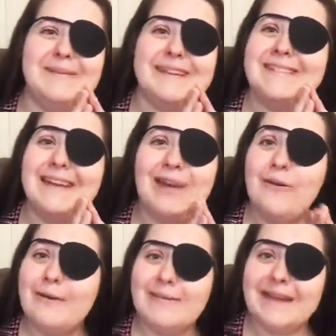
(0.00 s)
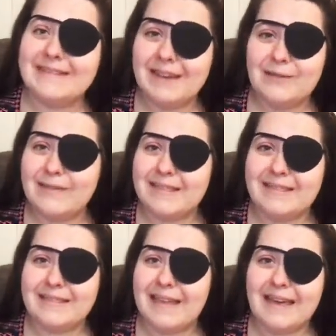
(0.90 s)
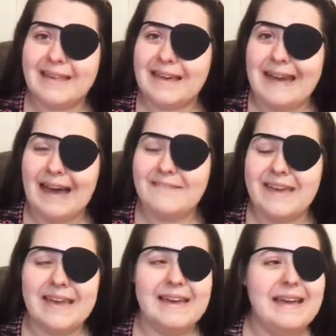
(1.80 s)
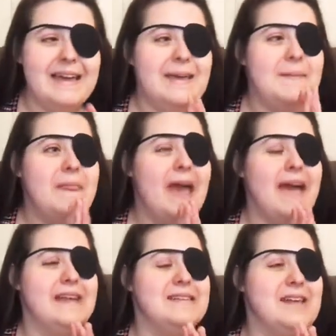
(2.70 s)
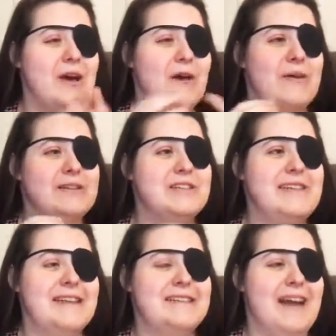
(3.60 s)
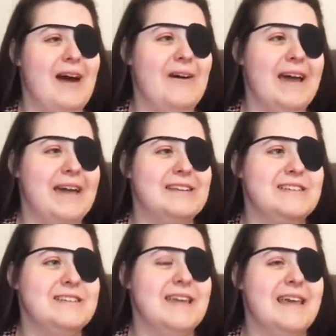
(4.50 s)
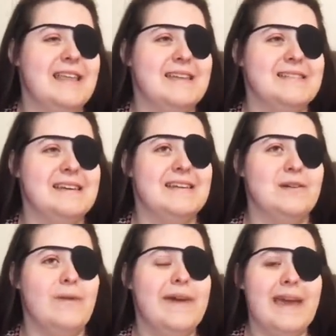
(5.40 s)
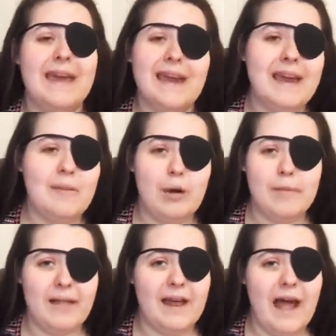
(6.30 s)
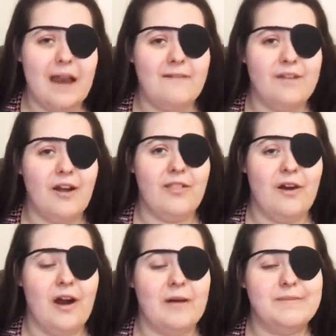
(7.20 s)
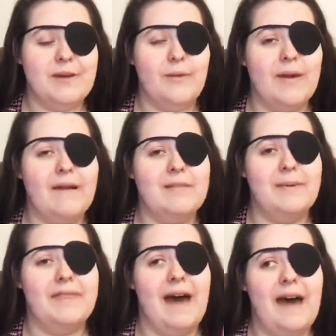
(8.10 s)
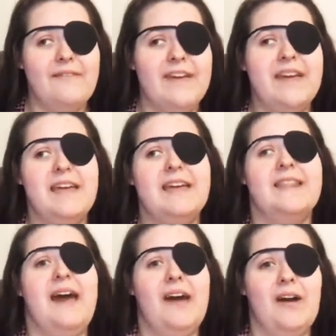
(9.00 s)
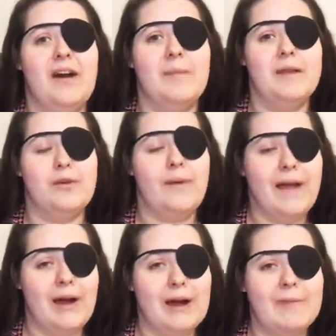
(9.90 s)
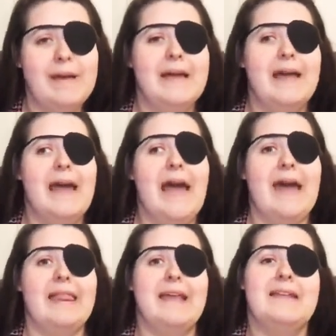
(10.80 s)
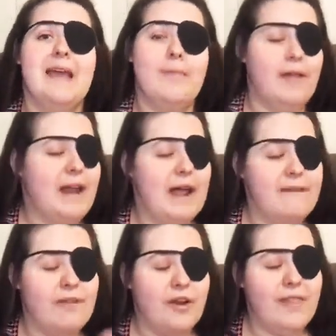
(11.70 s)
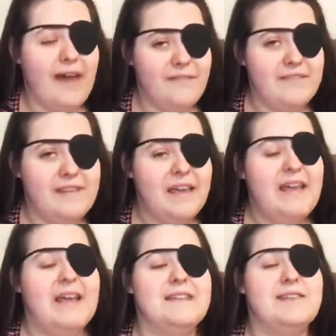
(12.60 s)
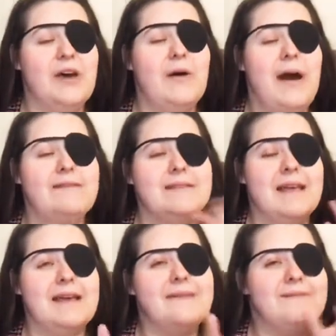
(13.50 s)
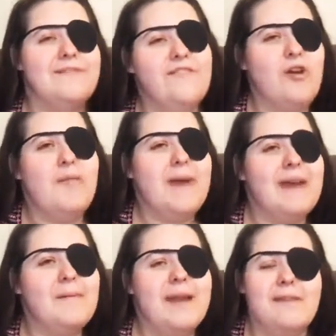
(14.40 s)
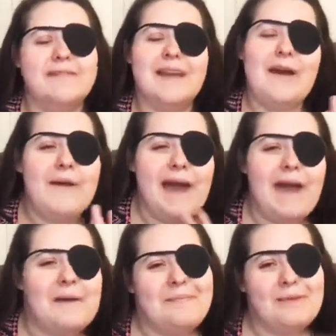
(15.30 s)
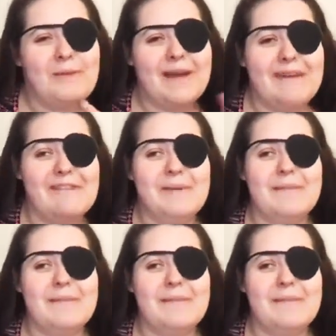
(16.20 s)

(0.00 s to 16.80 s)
Because I know I'm not done with, like, an IV. And so she takes it out, and she's like, listen, we can't get any more blood out of your other arm, so we're going to have to put the IV in that arm, in your right arm, and then take blood out of your left. And so I was, like, fuming, but I was like, okay, whatever.